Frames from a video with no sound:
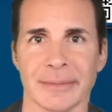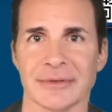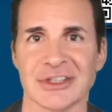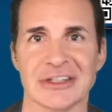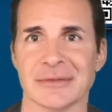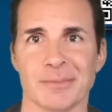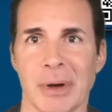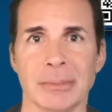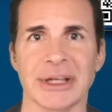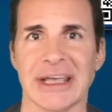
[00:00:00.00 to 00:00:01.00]
since
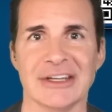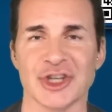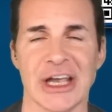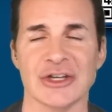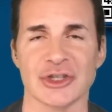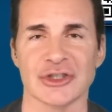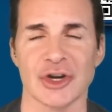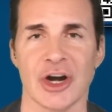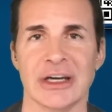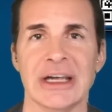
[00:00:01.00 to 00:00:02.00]
public education
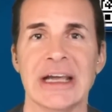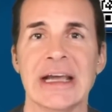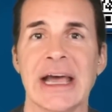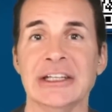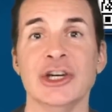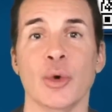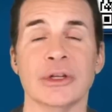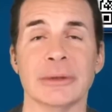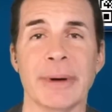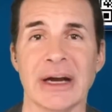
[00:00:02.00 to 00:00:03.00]
started. And you know
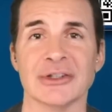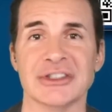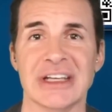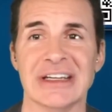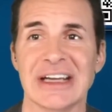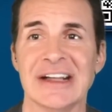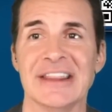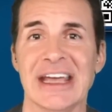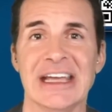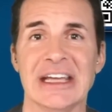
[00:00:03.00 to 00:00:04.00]
what the parents did?
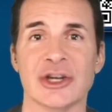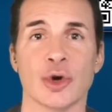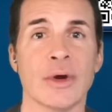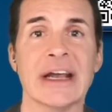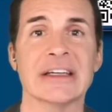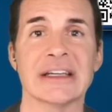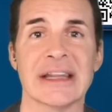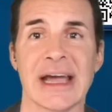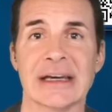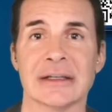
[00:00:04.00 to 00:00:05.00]
They corrected
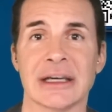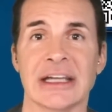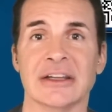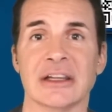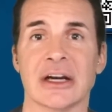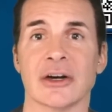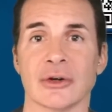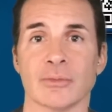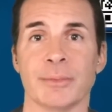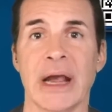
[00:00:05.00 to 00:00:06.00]
that in
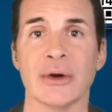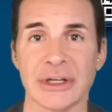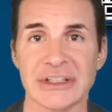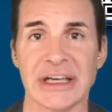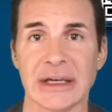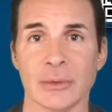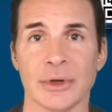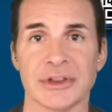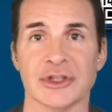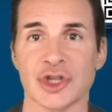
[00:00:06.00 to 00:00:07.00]
their parenting
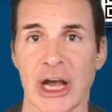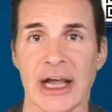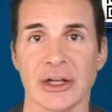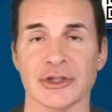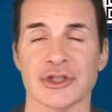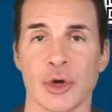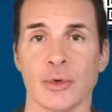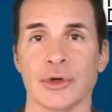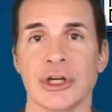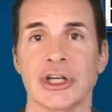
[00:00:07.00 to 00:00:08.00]
with the child.
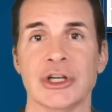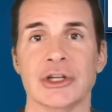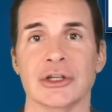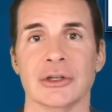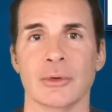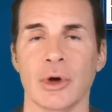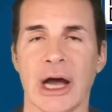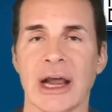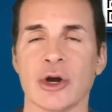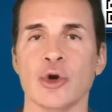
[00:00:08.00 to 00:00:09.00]
So
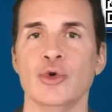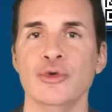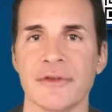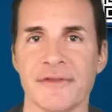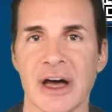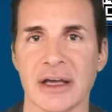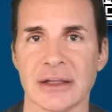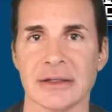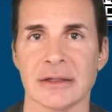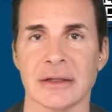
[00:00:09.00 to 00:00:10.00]
I don't know who the
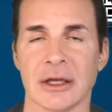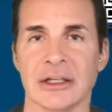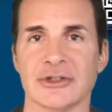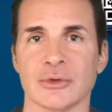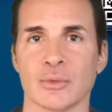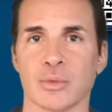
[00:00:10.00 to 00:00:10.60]
fuck is